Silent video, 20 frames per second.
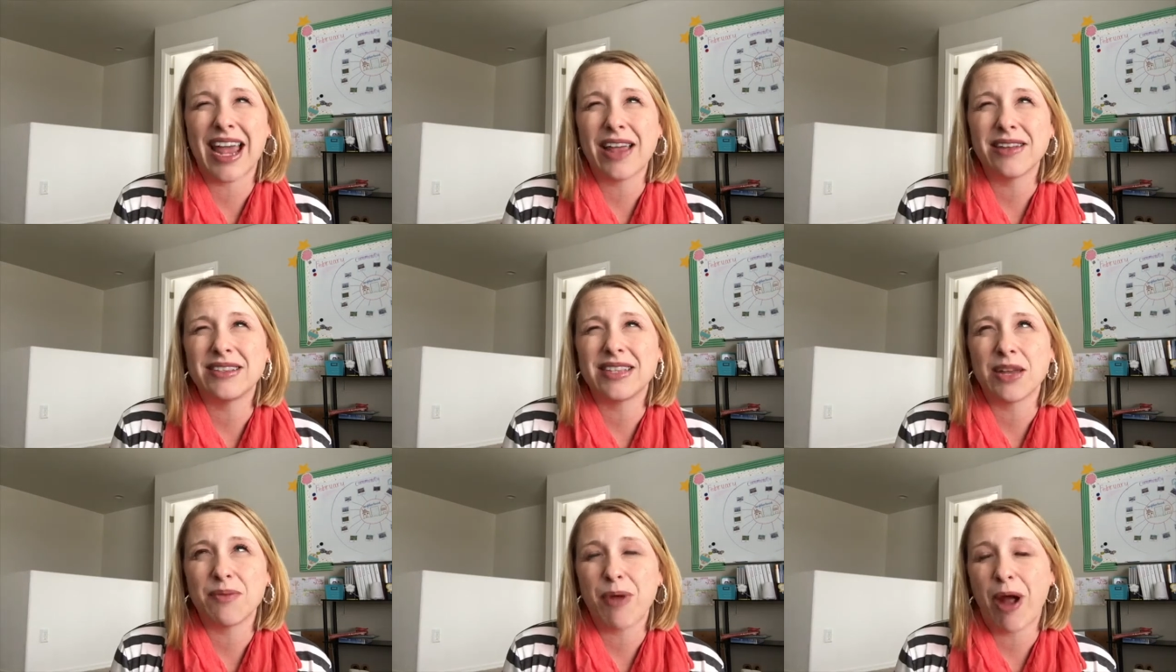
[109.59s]

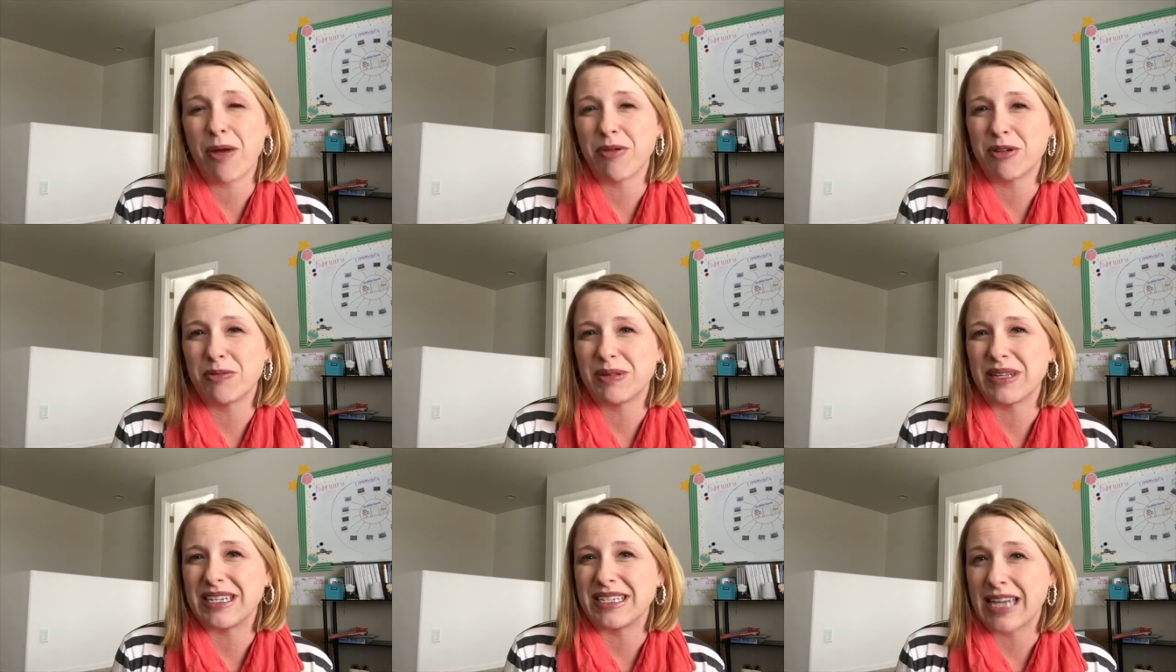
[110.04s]
I'd say
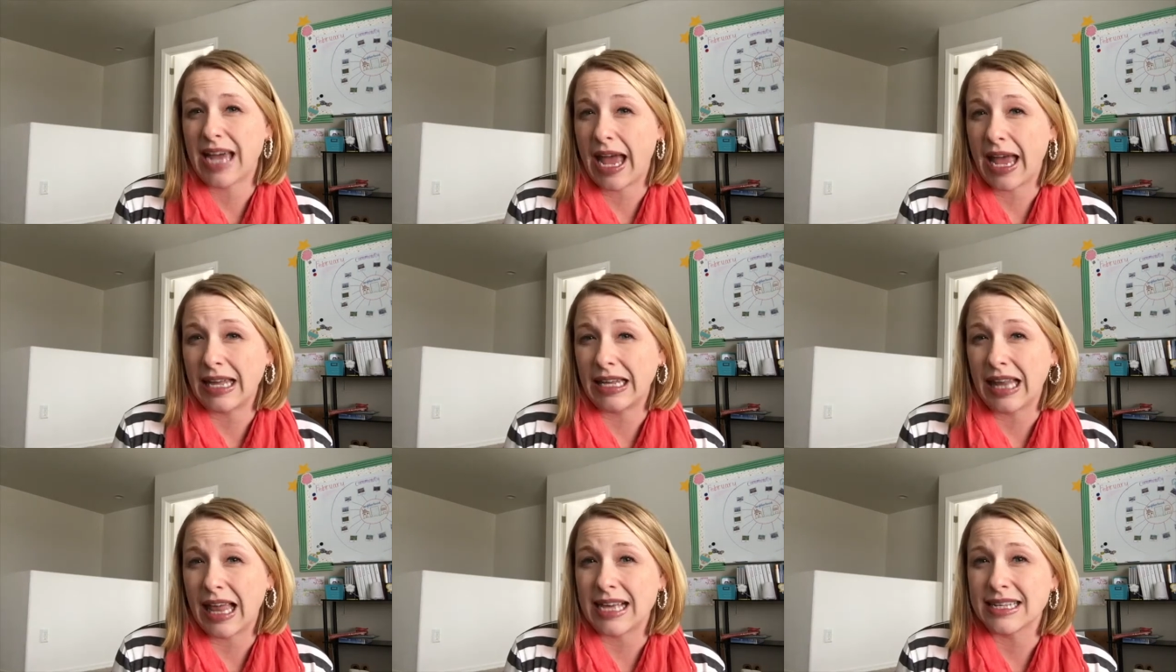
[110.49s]
probably
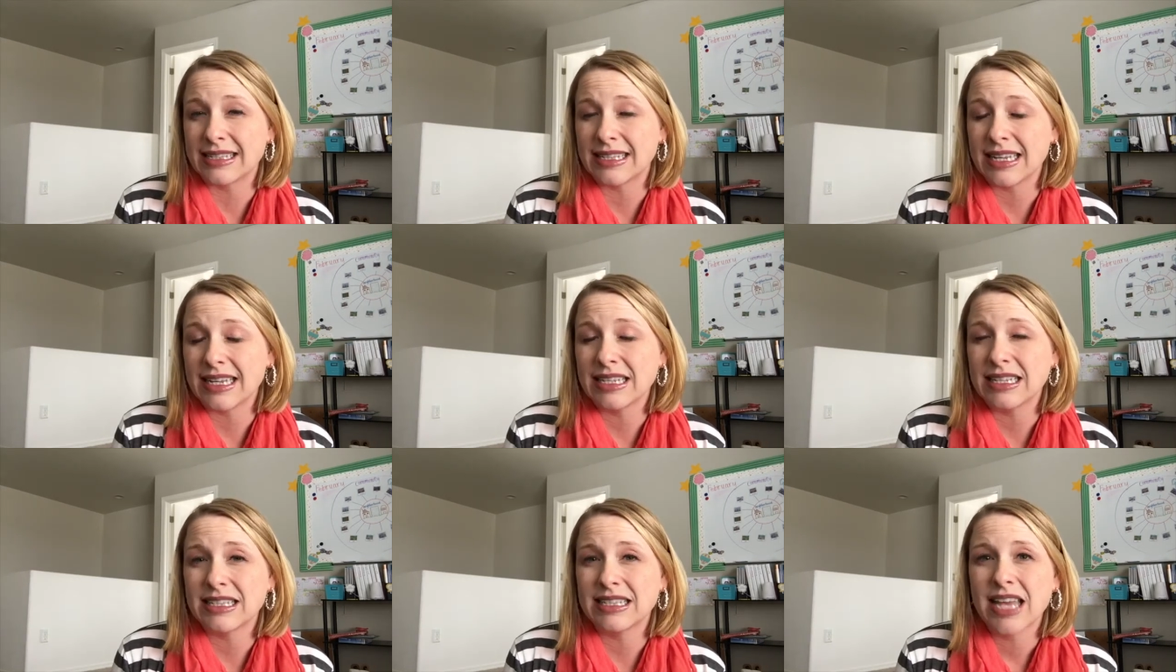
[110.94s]
10
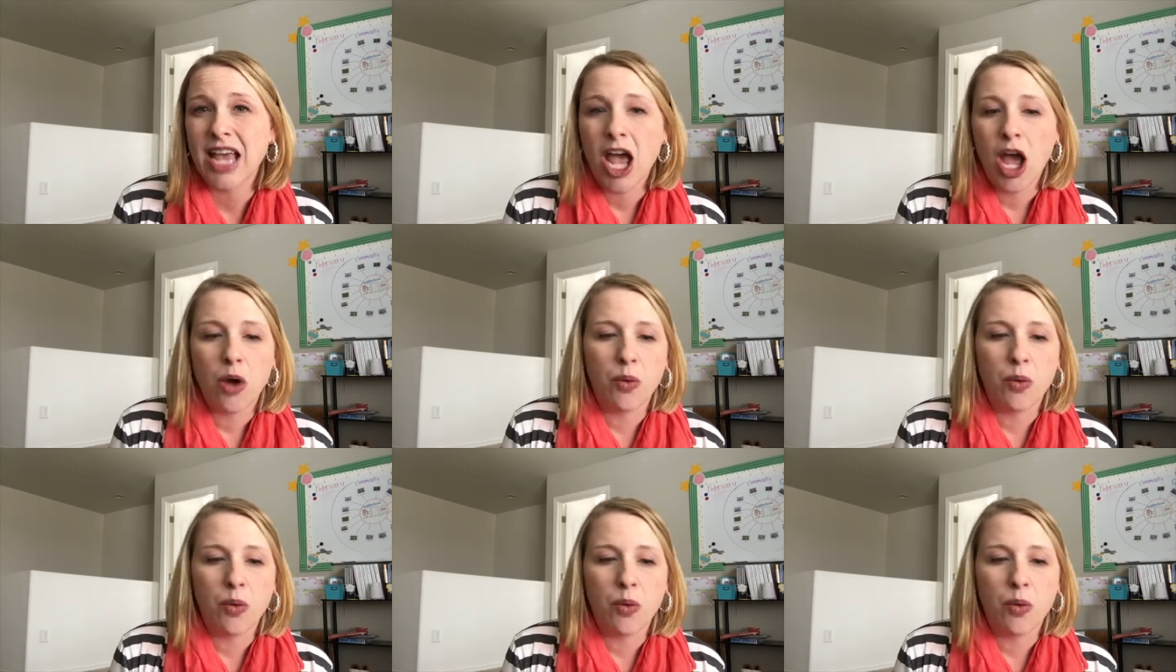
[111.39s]
lessons.